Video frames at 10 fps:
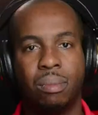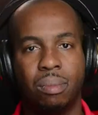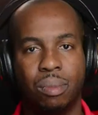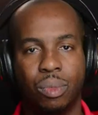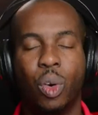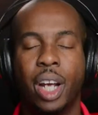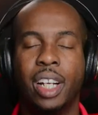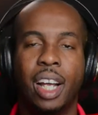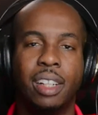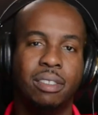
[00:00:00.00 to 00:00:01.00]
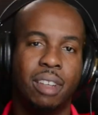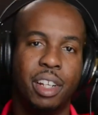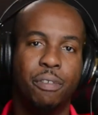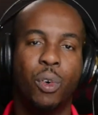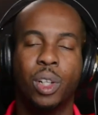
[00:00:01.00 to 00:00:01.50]
Right. And
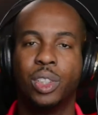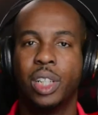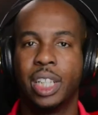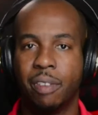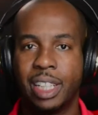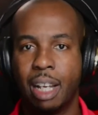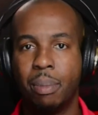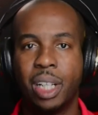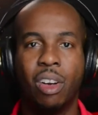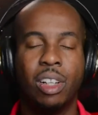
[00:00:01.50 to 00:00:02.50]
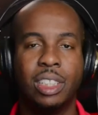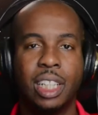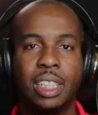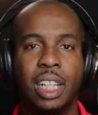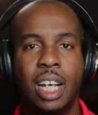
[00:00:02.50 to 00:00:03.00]
you focus on giving them the
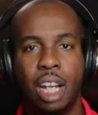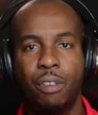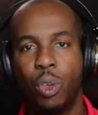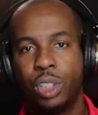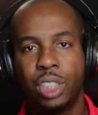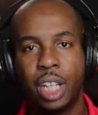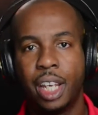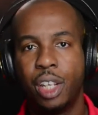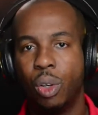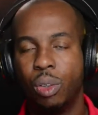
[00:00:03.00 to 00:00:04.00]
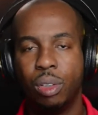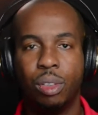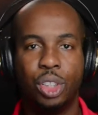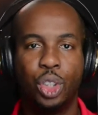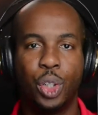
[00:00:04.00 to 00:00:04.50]
content. And of course,
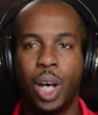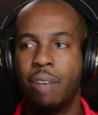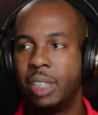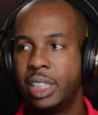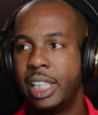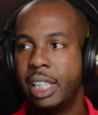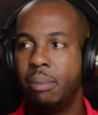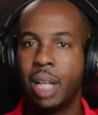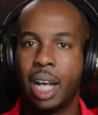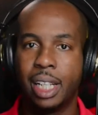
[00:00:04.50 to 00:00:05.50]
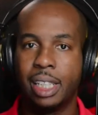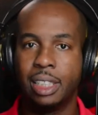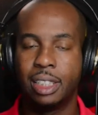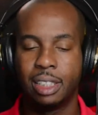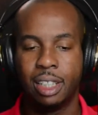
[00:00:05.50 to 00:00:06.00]
so you have a team that
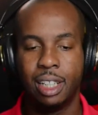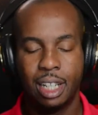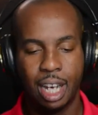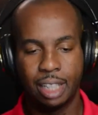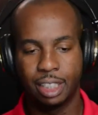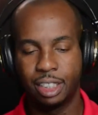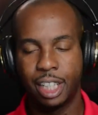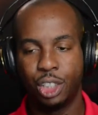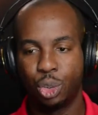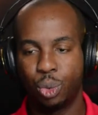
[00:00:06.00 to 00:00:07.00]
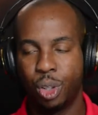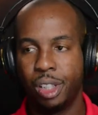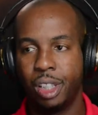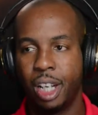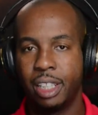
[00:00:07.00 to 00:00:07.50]
has a
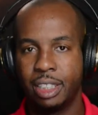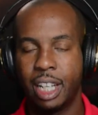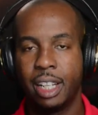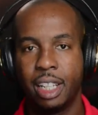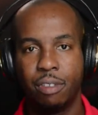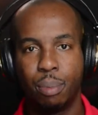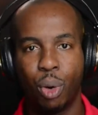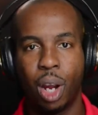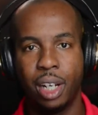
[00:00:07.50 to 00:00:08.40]
central understanding of the brand,